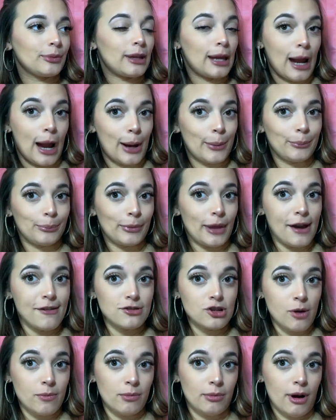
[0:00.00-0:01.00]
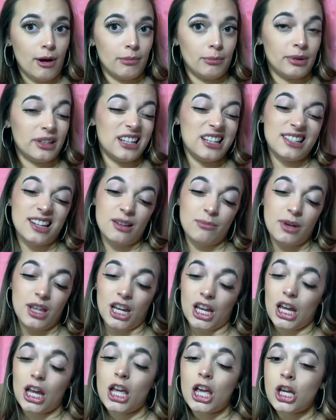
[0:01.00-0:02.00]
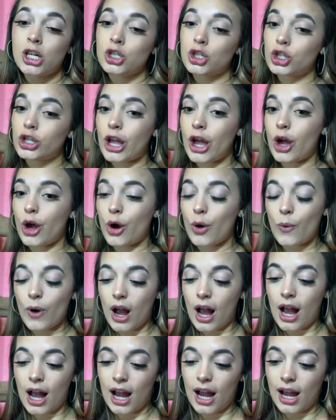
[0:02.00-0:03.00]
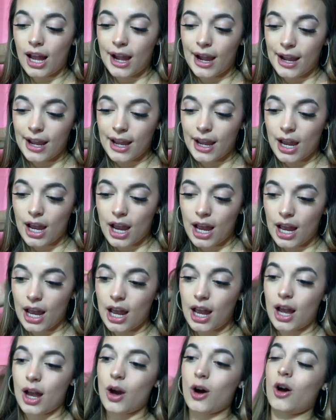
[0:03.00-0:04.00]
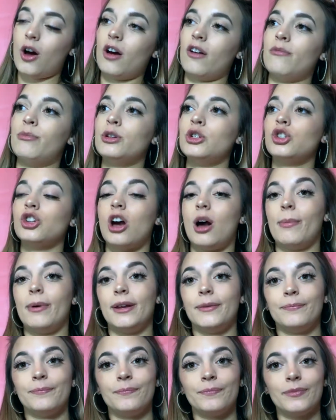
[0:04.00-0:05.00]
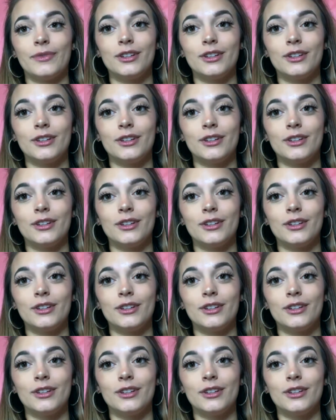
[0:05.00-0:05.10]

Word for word: Yeah, I have a shopping problem, but at least I admit it. So I, I've been shopping.